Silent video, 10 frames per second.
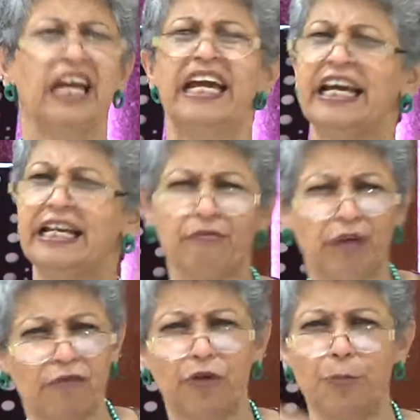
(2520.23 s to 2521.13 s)

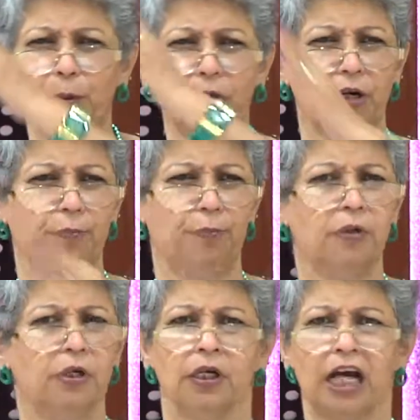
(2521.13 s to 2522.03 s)
anyone will
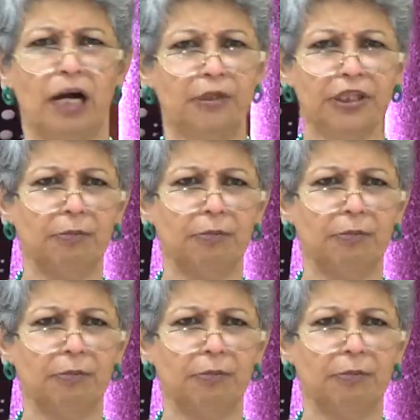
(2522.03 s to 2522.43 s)
come in the